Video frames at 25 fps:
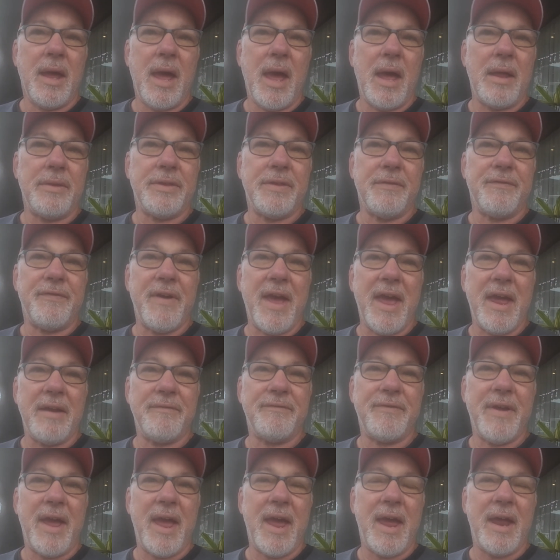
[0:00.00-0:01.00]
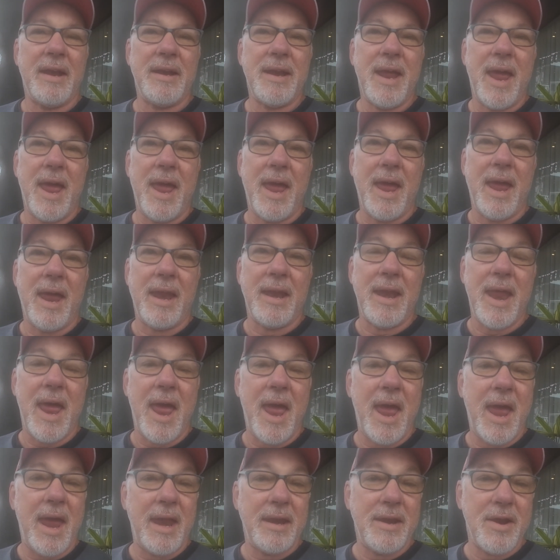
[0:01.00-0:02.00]
out the van and
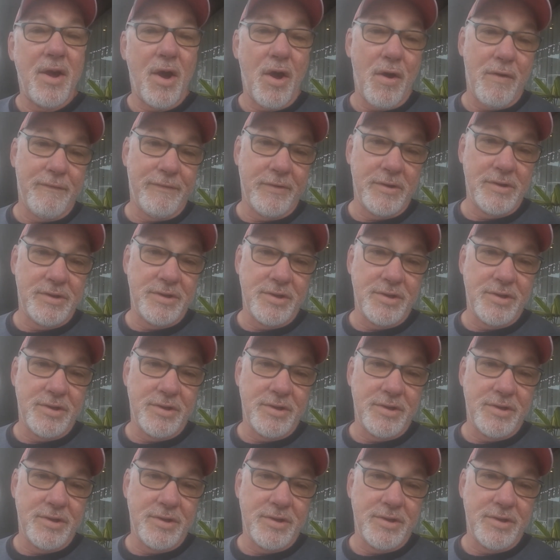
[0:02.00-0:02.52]
head over